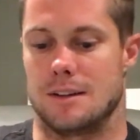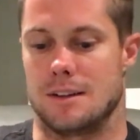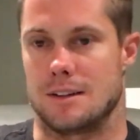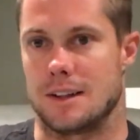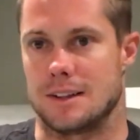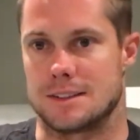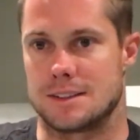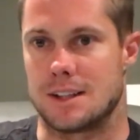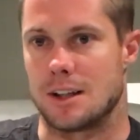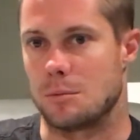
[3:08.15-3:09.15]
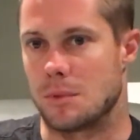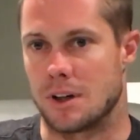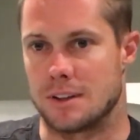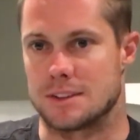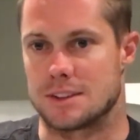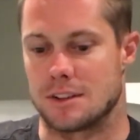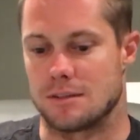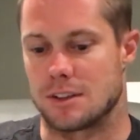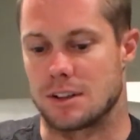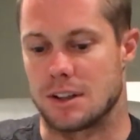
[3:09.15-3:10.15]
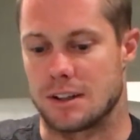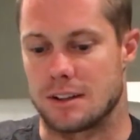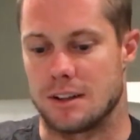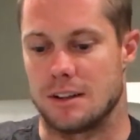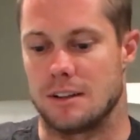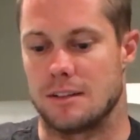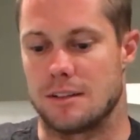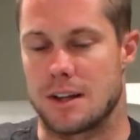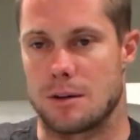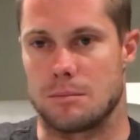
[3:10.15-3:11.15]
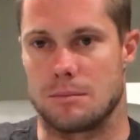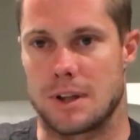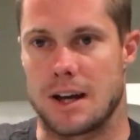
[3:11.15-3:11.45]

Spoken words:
it takes 10 months of collecting that